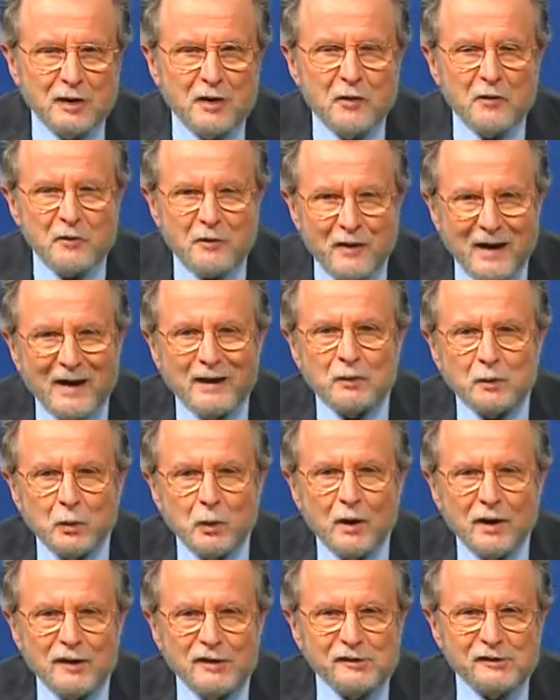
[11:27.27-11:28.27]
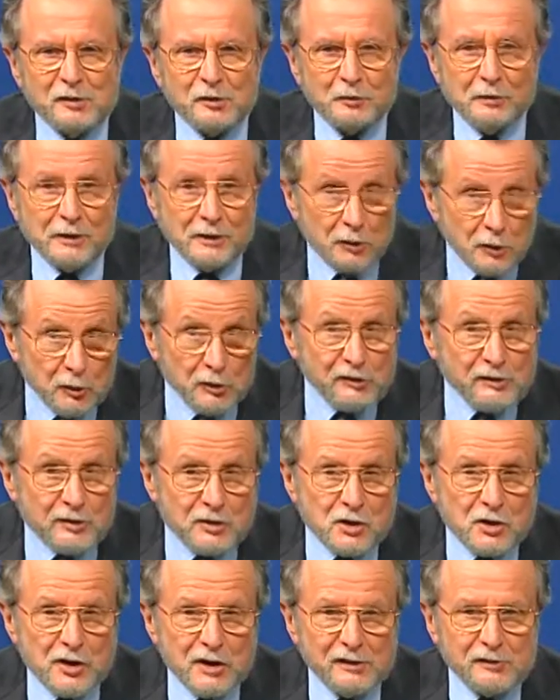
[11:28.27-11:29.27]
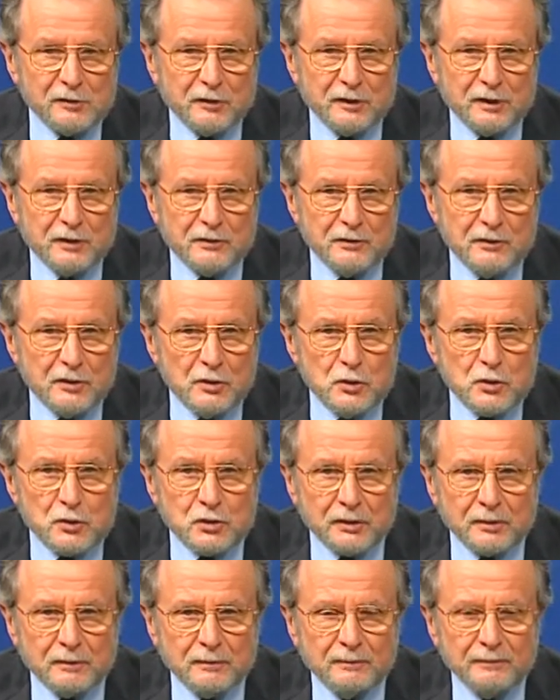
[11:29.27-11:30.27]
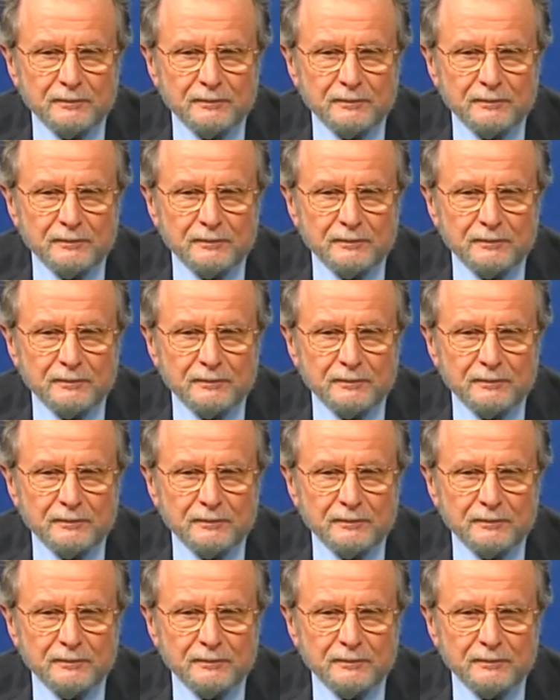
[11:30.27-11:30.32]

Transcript: find ways to reduce the chance for confusion.